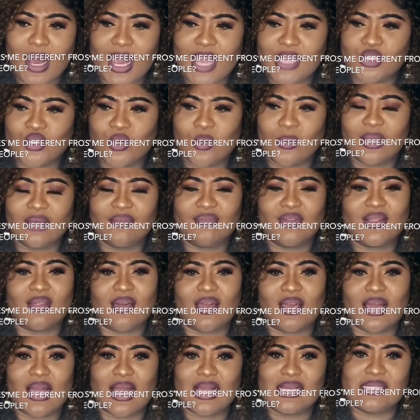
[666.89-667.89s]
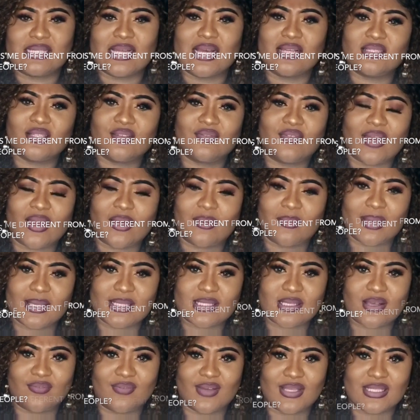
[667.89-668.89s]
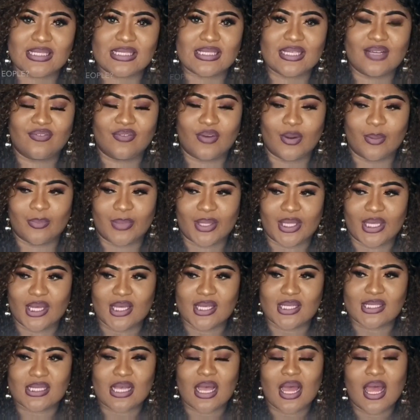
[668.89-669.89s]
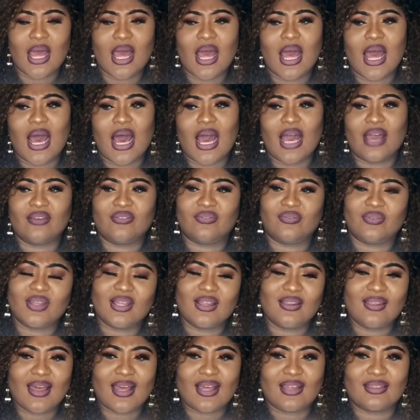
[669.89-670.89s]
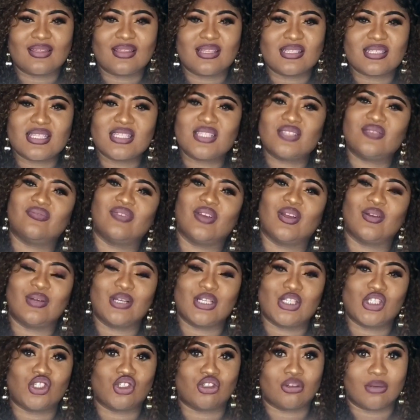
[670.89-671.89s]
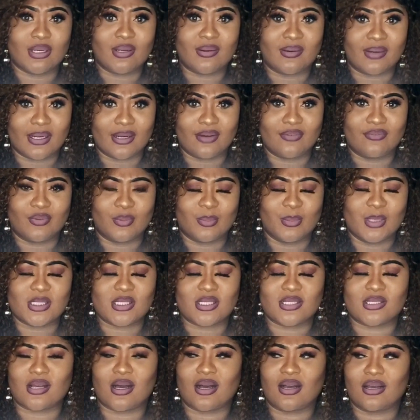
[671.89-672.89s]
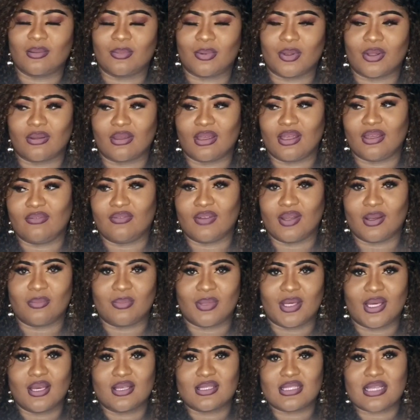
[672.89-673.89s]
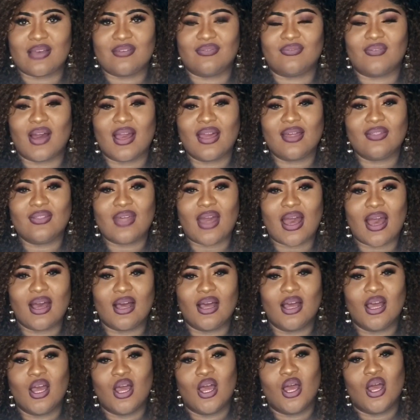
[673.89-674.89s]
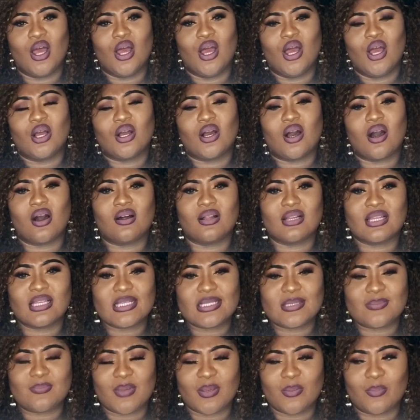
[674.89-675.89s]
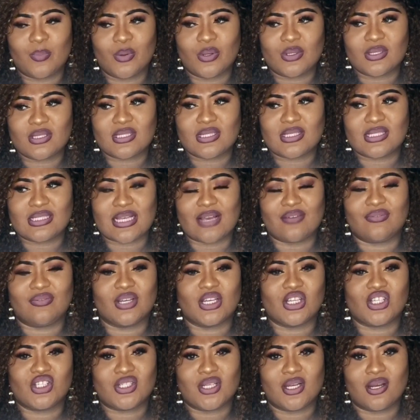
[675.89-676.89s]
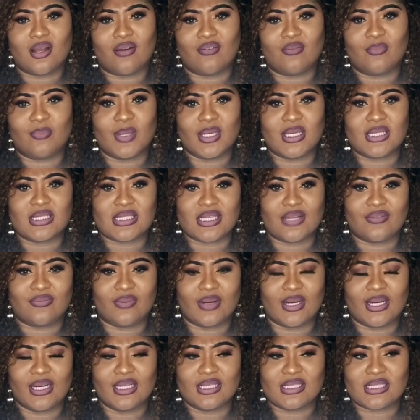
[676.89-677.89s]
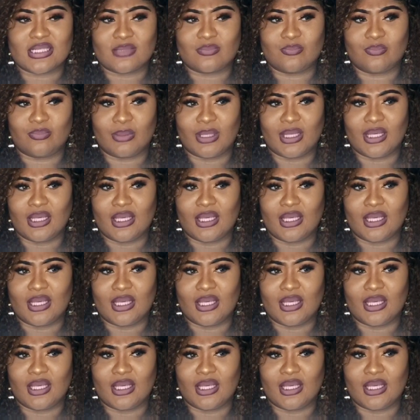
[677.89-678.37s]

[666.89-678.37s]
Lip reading: I don't even like identifying myself as different because I feel like this is very triggering for me to talk about, even because I find that Congolese people's definition of being different is